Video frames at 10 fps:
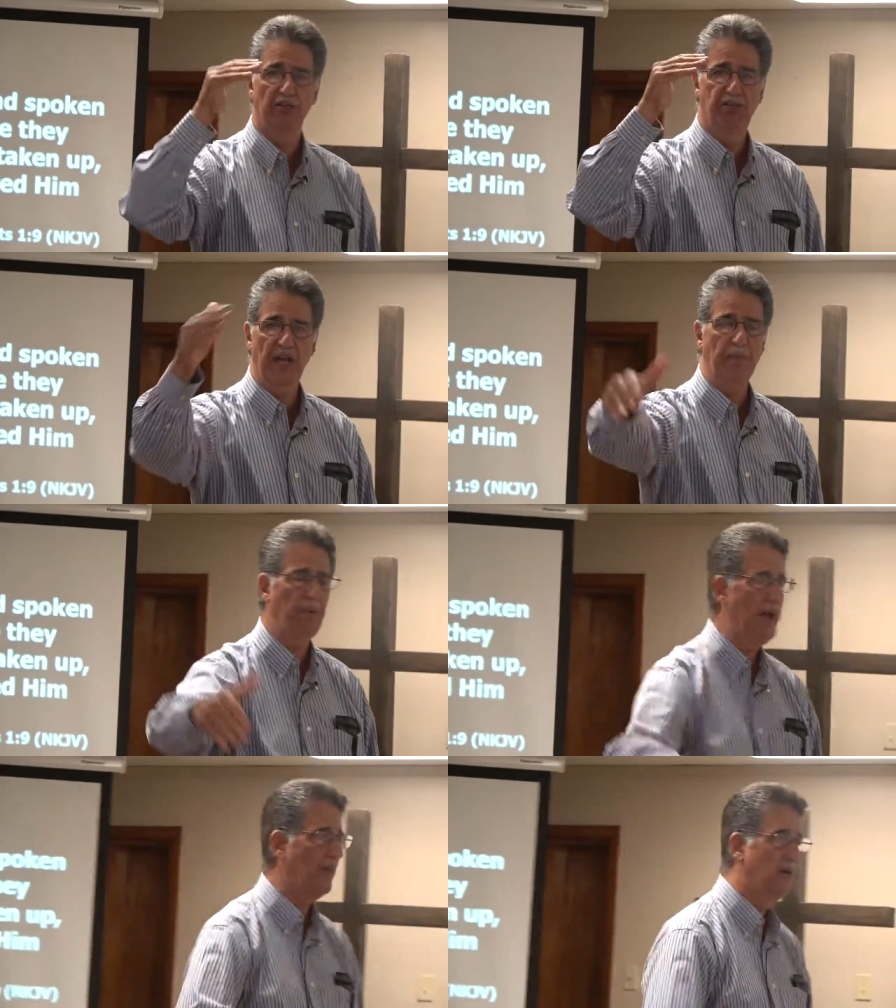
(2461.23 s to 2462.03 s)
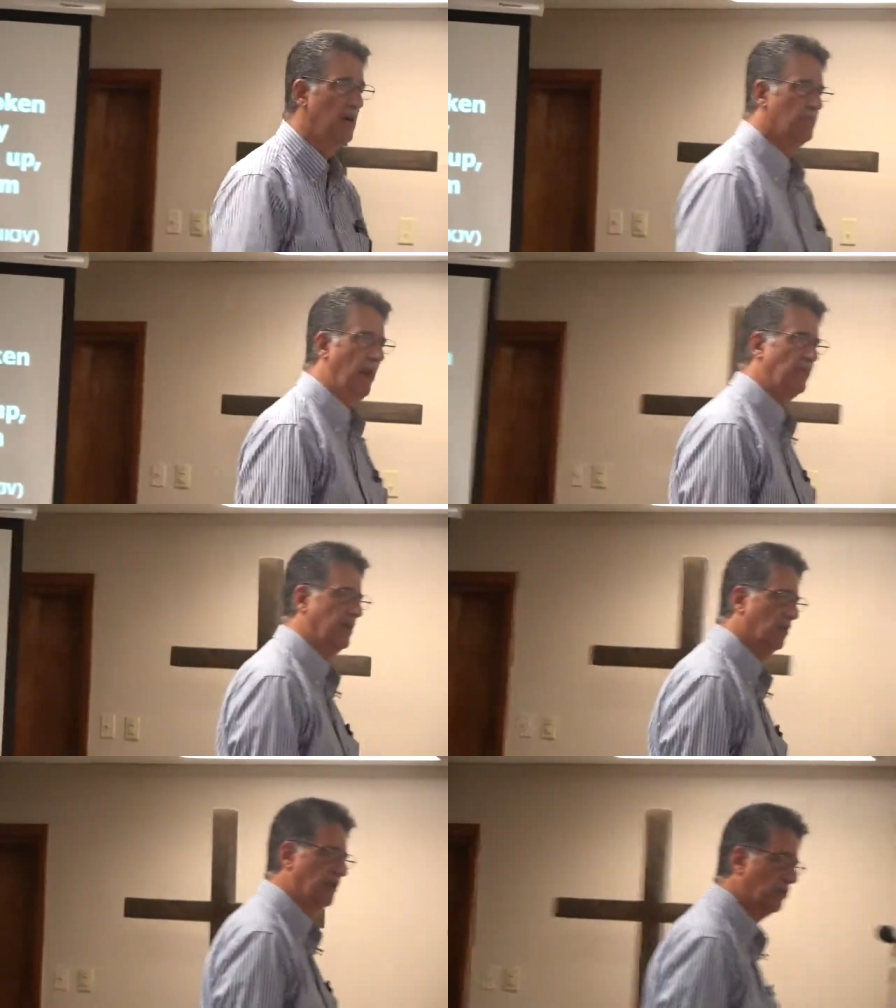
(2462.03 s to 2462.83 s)
and sit by the, by
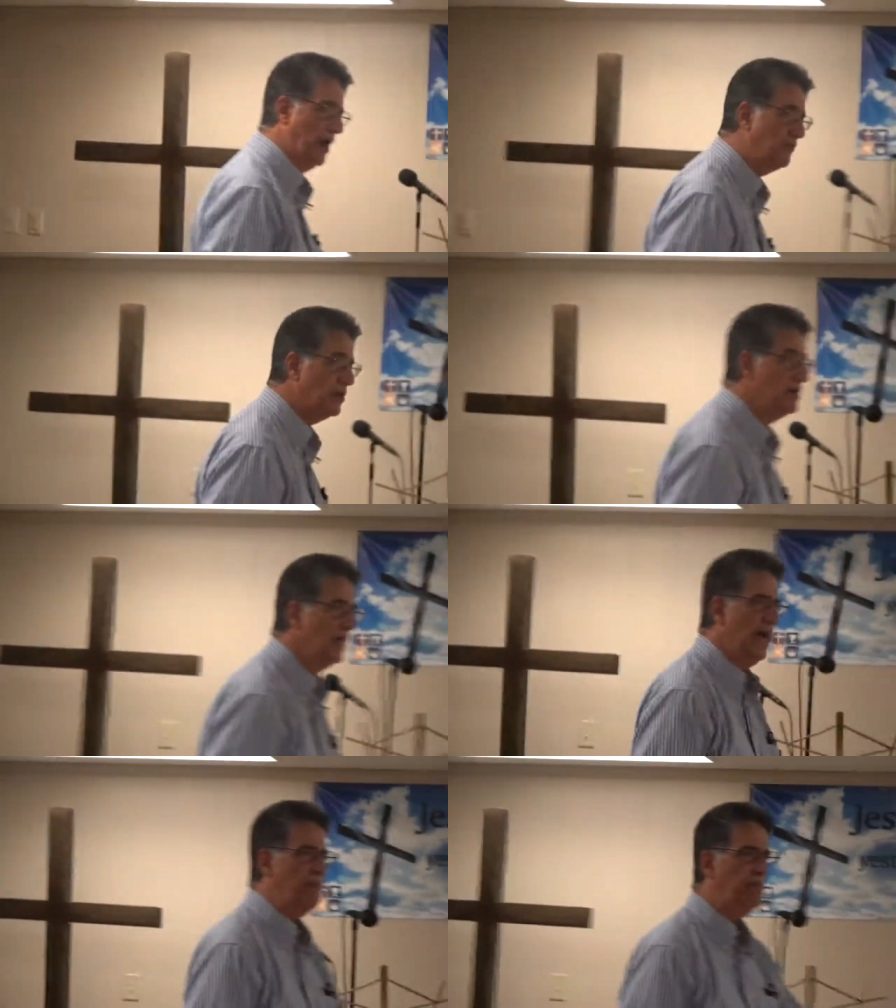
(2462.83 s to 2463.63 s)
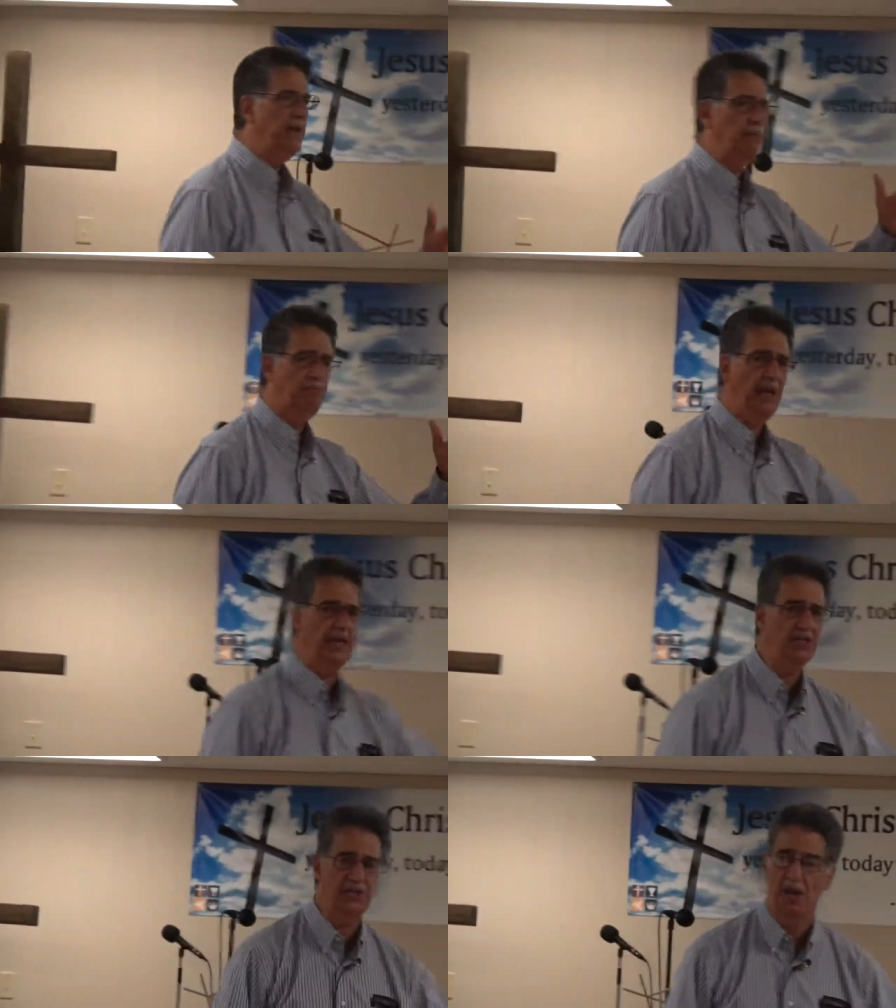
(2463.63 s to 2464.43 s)
the, the river and be at
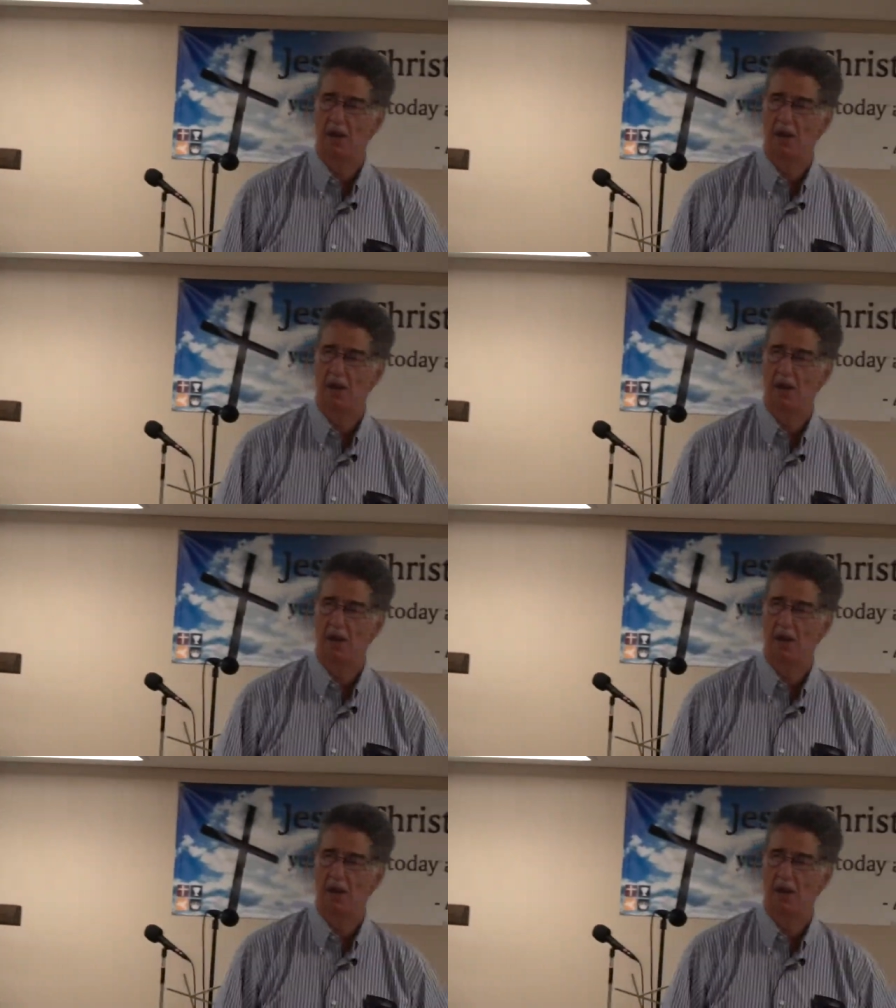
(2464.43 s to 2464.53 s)
peace.